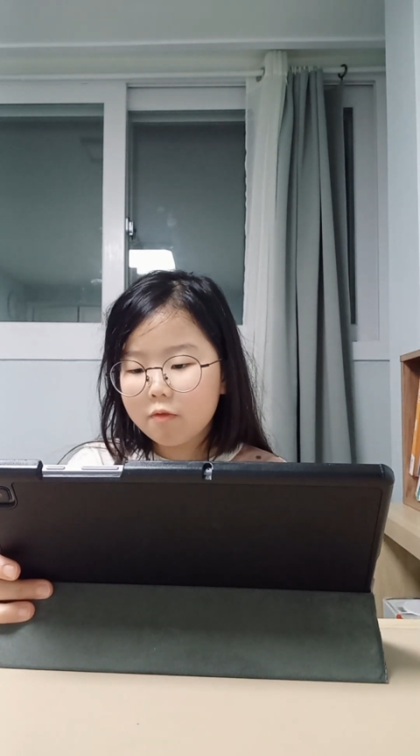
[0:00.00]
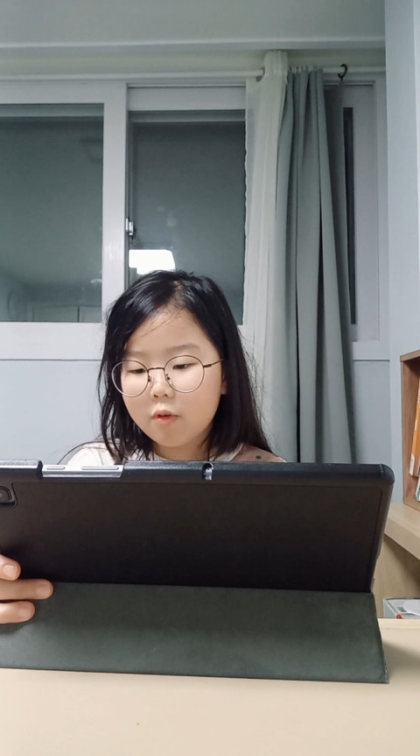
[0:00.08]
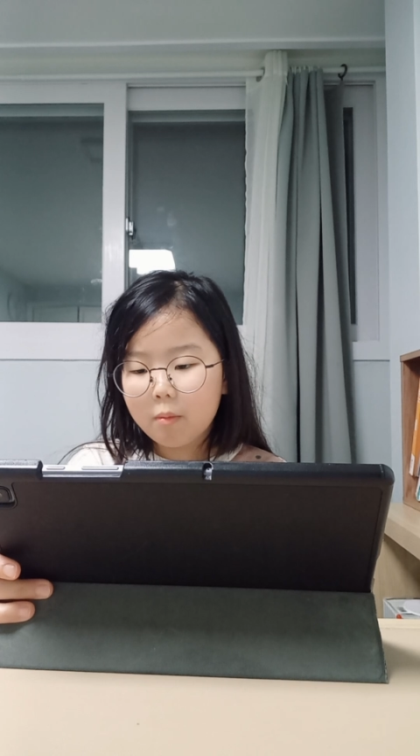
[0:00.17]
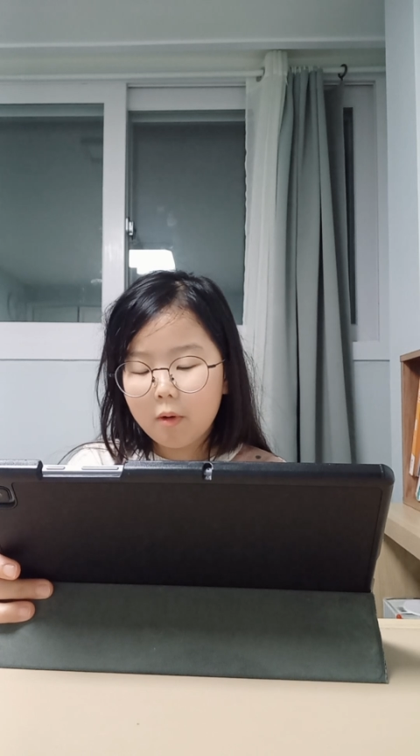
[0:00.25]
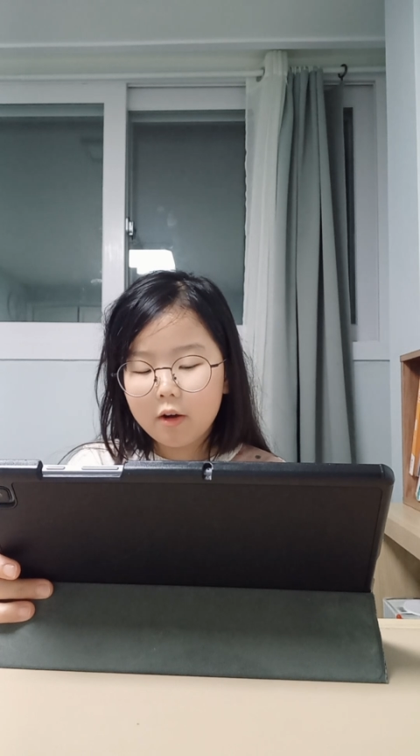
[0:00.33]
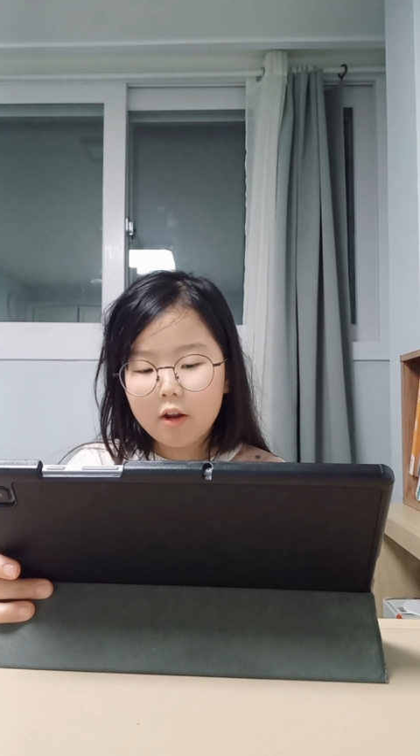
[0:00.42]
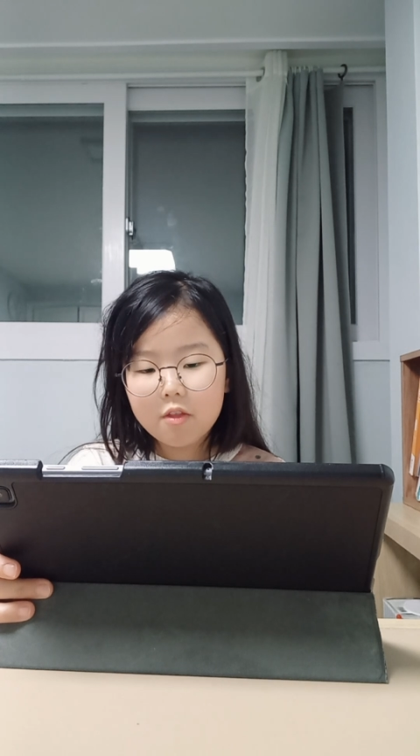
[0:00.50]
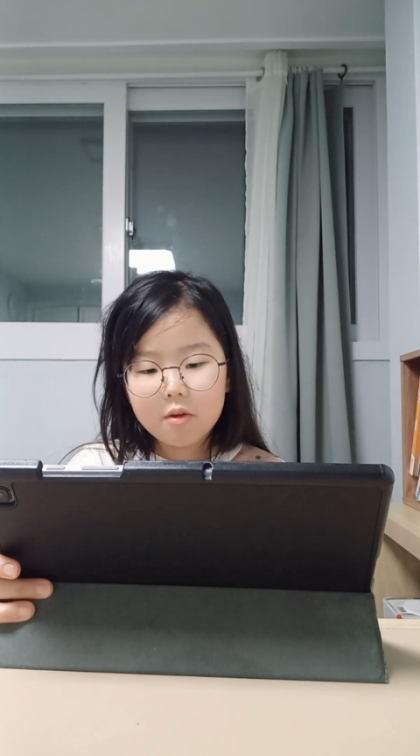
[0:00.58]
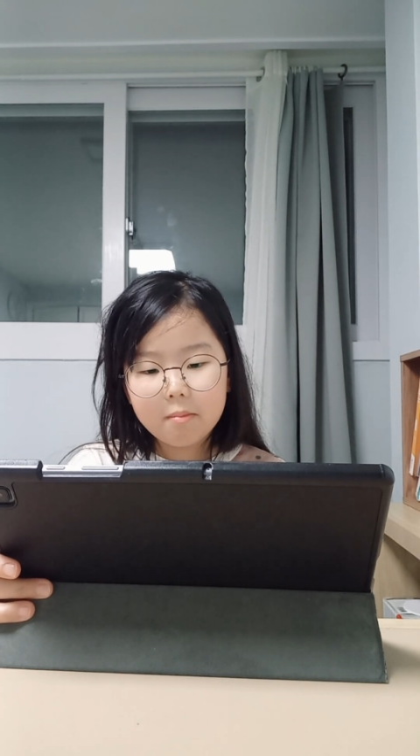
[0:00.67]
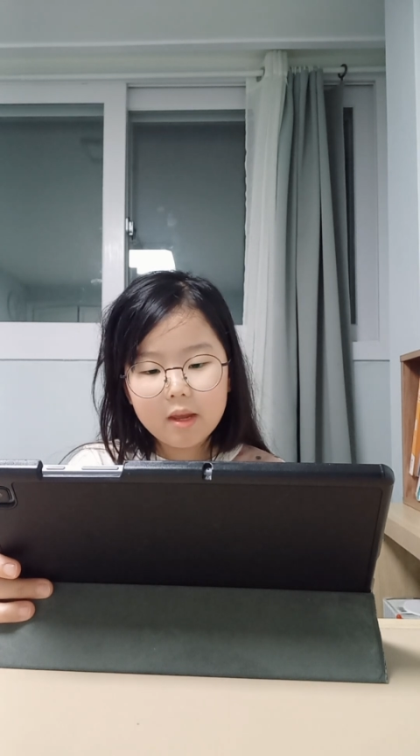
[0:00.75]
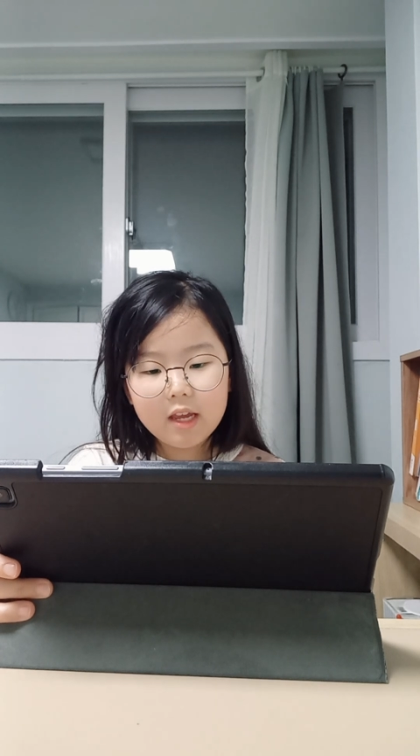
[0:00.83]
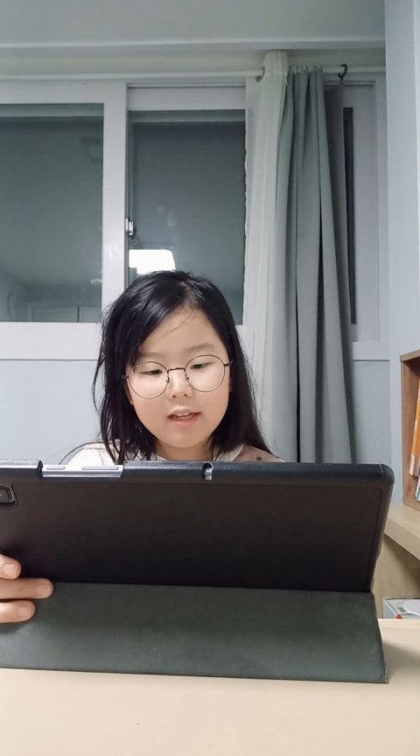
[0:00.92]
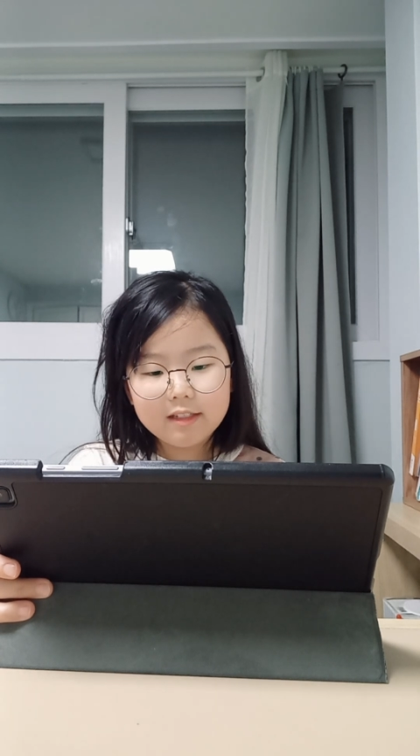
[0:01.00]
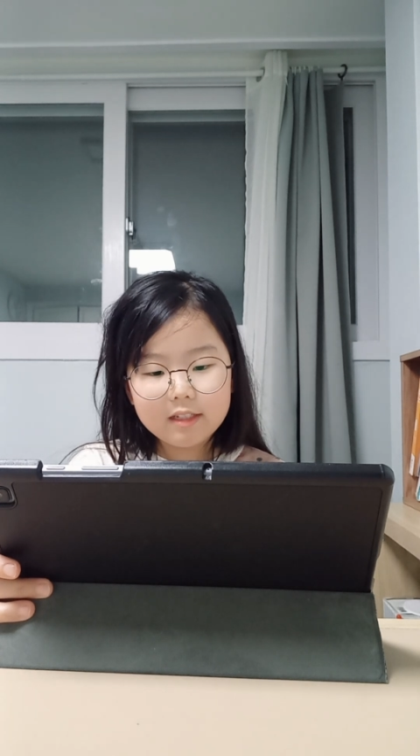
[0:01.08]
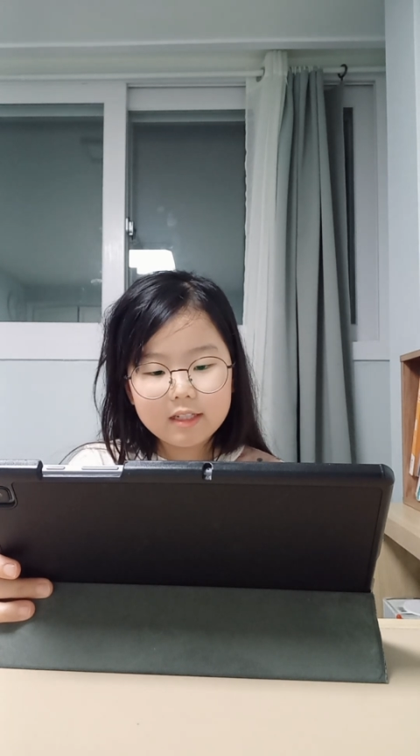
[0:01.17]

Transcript: from another page.